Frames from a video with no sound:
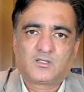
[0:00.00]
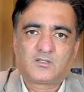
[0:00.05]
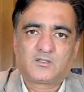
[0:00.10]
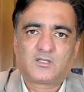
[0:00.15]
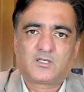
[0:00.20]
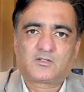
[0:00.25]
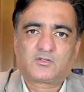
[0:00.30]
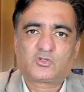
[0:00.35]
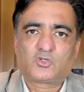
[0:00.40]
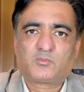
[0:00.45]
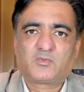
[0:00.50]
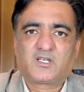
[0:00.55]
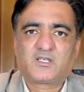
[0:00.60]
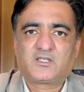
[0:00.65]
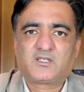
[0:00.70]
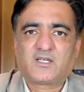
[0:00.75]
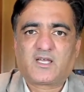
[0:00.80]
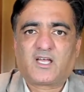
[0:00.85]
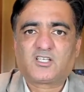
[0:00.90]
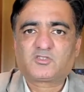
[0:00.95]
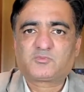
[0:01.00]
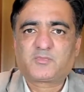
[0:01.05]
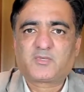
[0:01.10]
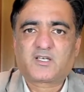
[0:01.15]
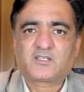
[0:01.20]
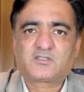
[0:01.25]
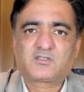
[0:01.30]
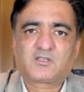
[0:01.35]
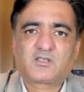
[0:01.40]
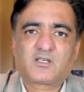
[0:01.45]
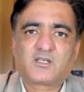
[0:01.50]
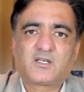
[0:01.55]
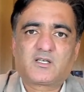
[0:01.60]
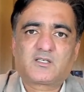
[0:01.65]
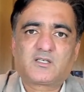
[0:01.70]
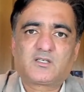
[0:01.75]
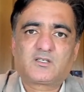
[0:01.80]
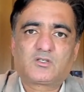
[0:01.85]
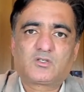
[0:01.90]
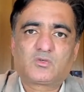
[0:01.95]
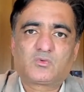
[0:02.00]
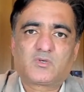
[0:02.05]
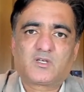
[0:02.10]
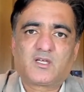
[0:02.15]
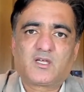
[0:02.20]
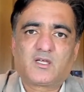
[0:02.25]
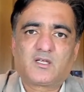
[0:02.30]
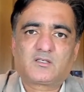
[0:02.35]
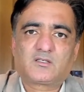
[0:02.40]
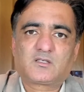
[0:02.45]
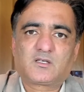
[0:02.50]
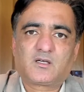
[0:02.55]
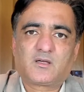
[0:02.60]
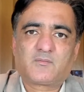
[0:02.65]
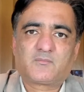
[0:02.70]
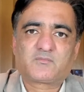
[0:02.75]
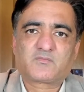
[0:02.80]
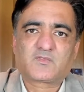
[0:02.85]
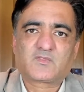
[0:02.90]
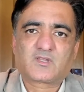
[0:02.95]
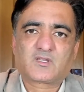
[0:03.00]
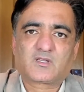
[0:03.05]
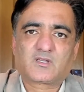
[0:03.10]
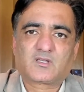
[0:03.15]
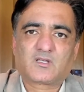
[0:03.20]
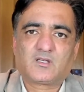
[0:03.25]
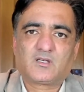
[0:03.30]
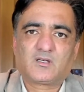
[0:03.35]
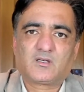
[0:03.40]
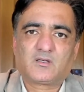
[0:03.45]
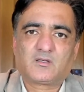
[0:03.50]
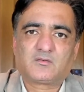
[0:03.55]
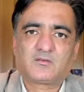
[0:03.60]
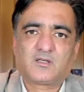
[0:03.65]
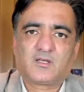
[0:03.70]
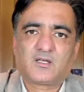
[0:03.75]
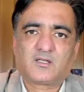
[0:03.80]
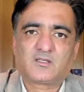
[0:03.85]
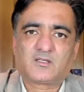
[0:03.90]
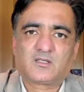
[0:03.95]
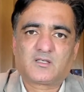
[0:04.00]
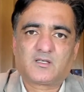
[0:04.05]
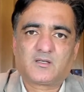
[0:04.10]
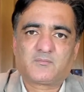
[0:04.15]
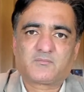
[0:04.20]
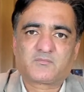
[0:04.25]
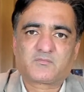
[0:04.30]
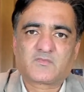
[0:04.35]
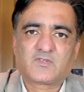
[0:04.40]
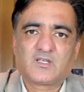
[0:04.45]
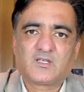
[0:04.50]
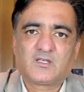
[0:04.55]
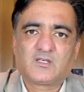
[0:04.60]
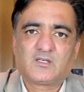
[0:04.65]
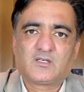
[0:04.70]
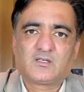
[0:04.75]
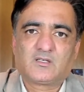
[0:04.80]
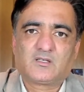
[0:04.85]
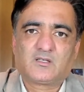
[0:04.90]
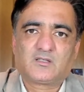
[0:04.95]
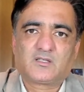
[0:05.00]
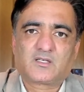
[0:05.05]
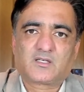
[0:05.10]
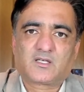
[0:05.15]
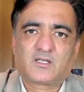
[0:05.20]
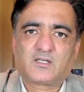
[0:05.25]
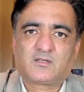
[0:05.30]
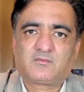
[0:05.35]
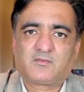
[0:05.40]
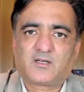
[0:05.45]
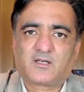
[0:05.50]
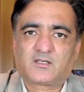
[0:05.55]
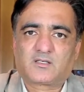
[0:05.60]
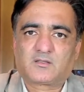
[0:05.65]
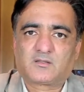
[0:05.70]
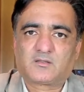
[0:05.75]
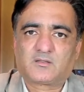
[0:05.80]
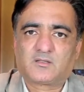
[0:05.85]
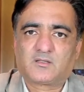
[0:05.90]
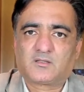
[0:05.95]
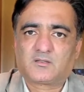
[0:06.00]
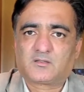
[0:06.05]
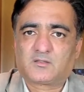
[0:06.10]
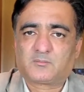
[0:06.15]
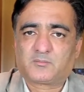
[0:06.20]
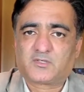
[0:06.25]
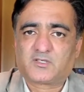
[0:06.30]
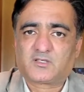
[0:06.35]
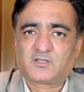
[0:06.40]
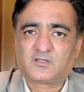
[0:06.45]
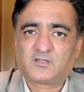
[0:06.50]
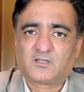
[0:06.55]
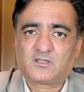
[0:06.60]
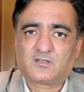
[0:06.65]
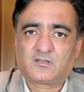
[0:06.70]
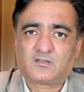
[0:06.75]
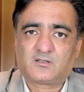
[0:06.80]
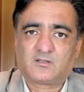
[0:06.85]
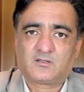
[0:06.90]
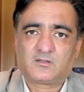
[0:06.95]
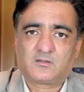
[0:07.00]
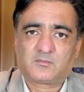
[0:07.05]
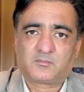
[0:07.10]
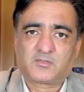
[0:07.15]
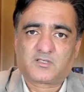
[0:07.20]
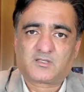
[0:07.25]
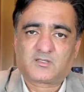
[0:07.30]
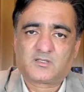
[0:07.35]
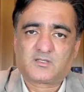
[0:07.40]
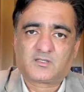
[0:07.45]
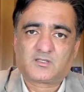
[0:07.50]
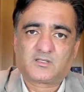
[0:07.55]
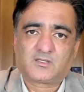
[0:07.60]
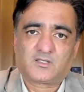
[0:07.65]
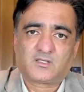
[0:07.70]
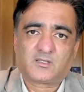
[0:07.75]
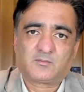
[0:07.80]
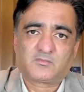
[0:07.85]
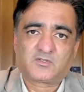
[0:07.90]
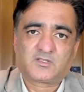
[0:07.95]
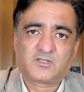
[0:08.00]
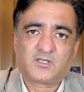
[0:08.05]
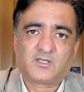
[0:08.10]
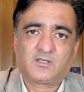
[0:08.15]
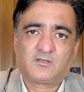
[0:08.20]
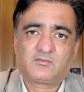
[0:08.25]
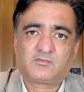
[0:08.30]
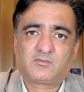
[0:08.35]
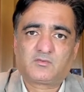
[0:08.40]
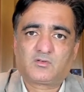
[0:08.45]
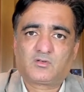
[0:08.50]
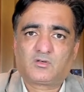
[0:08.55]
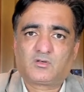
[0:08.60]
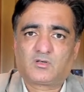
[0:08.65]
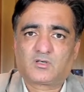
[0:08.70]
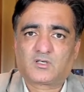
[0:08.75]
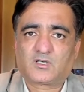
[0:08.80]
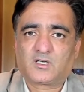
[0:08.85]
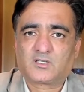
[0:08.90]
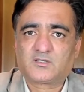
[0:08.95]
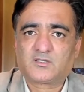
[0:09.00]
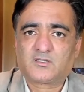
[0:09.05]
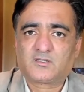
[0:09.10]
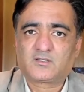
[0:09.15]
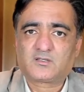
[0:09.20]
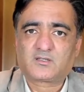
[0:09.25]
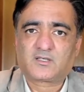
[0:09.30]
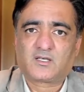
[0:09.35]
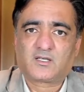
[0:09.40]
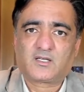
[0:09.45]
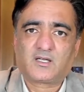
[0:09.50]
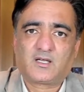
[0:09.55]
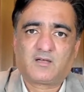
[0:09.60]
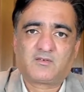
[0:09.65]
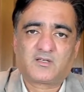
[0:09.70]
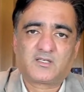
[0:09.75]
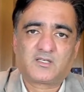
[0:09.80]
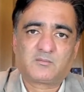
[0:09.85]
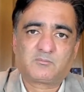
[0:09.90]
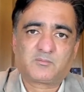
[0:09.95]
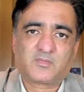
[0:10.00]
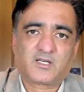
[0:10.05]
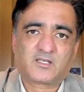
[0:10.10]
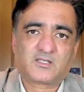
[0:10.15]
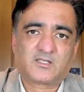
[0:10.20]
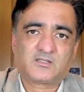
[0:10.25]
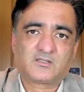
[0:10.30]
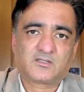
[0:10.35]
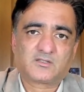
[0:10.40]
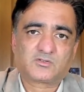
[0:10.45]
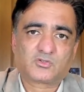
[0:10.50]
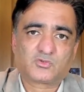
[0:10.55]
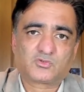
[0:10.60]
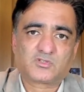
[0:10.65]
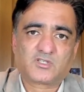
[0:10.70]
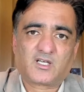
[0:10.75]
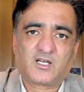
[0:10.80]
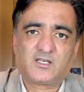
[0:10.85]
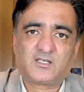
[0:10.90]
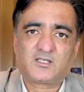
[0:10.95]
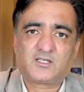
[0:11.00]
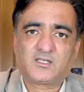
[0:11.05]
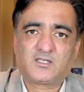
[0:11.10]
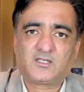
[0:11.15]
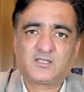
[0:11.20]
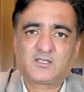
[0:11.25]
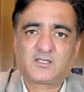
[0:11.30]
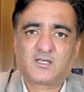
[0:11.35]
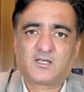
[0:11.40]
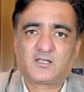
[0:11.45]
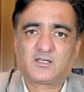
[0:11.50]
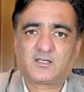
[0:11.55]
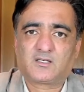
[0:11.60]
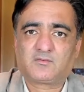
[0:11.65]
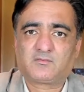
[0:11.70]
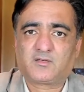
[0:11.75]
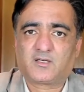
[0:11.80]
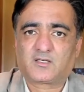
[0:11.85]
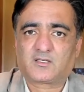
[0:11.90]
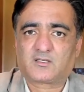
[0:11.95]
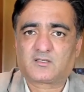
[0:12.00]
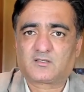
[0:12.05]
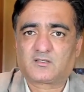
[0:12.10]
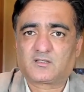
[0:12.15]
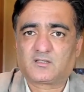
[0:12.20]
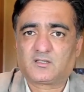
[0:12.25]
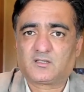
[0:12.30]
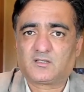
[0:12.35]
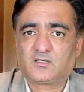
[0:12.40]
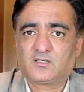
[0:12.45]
There are so many aspects related to it, and they can affect the person himself or others, can have an impact in the society, can affect